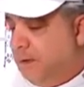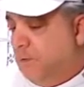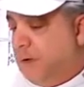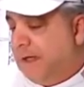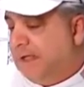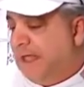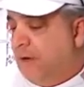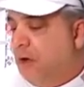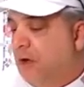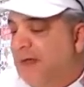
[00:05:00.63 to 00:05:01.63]
You want to let
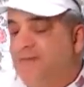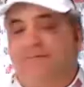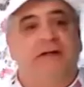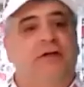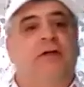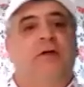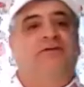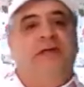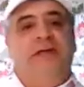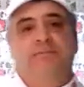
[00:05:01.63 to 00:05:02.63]
all that fat. You
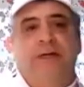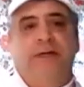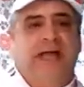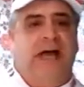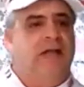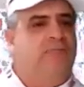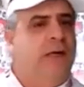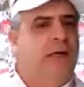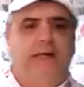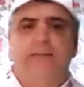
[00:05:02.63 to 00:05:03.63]
notice I didn't put any olive
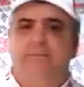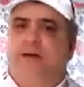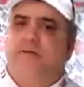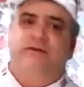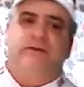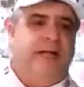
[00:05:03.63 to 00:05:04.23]
oil, any butter in the